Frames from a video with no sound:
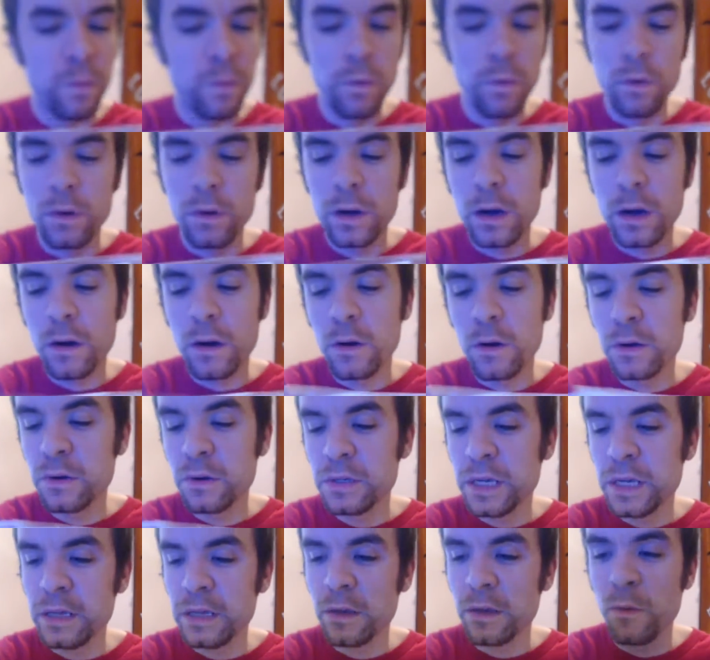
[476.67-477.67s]
looks
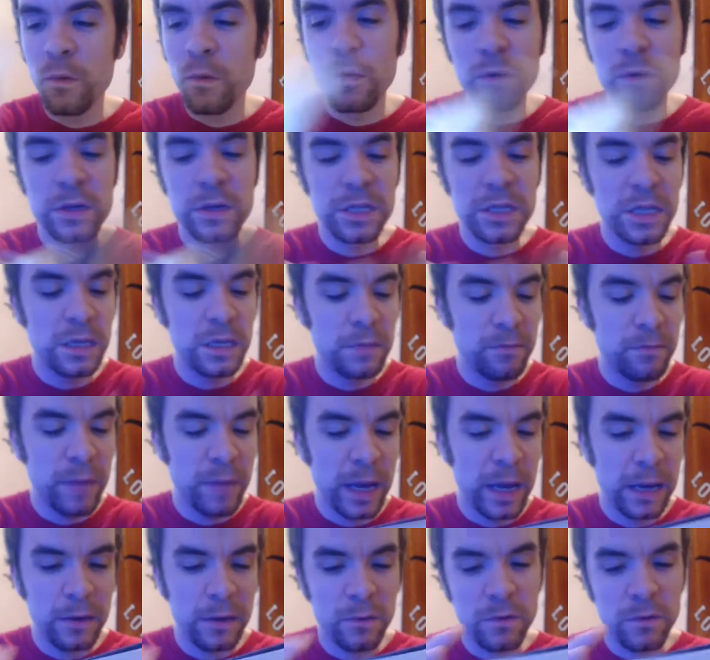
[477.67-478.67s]
like the warranty
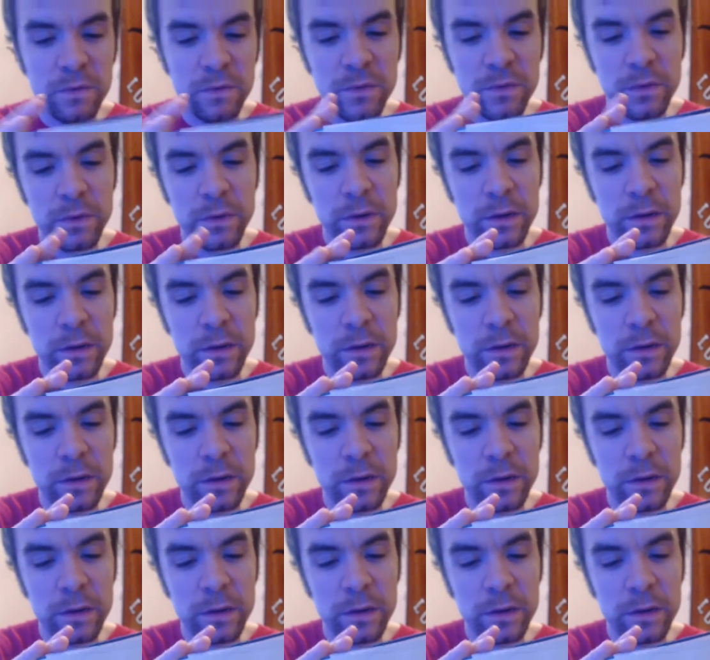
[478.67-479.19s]
manual for it.